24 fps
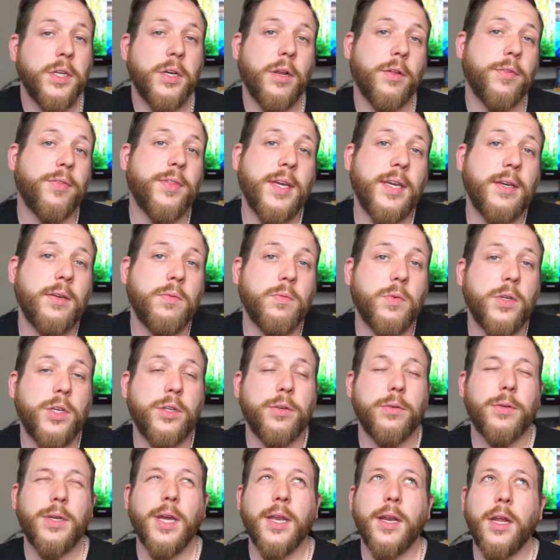thing when
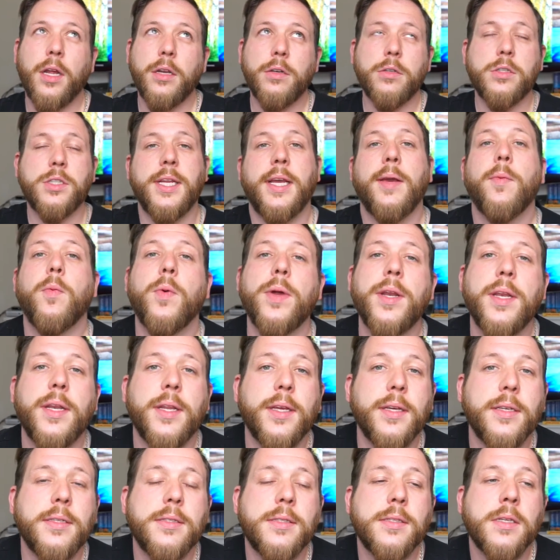you kind of understand what it
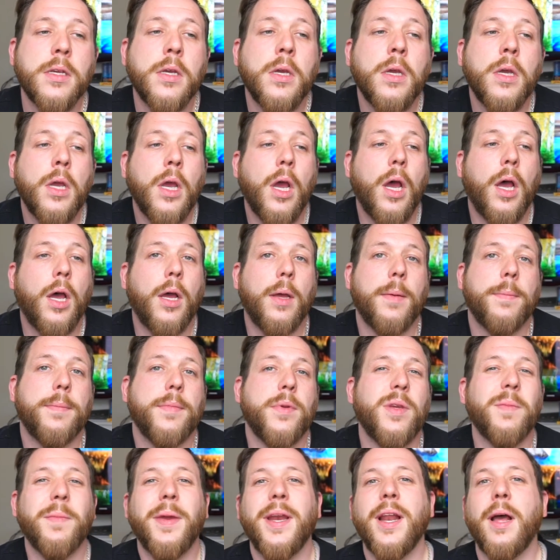is.
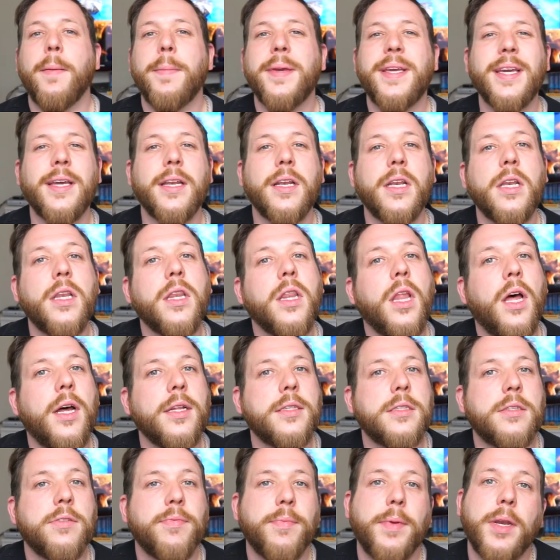You may not be getting
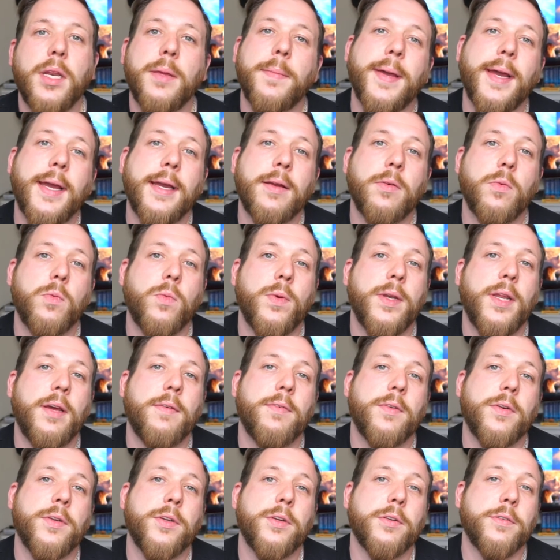lots of money back
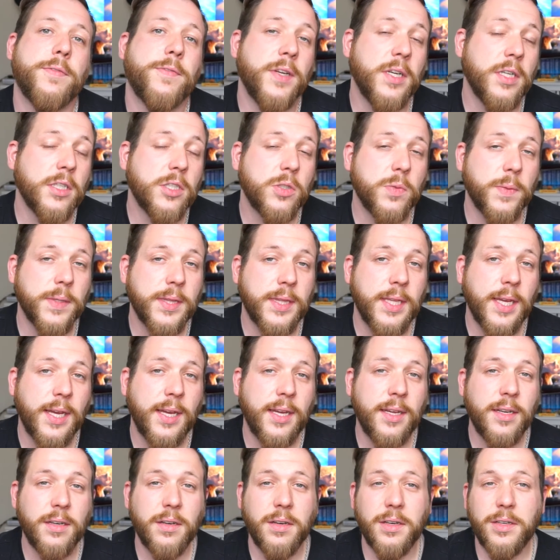whenever you're finished with
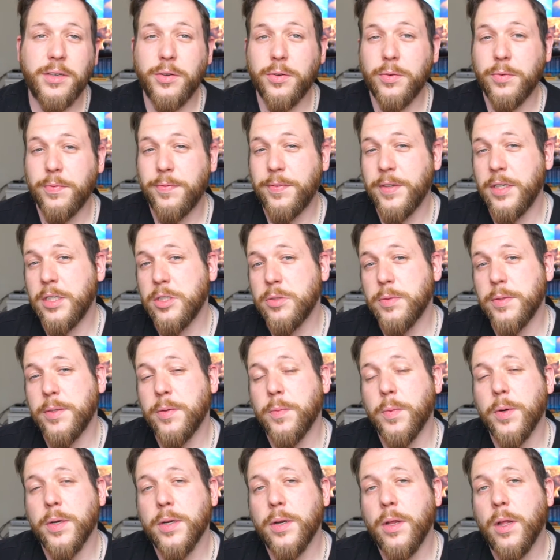that, and you're finished with your
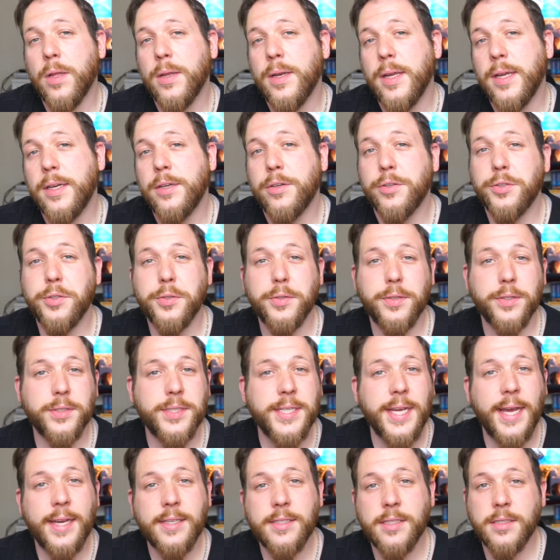working holiday, and you're doing your
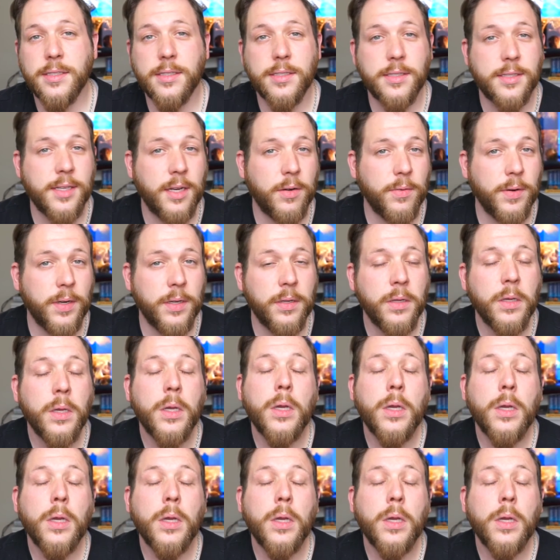taxes, etc.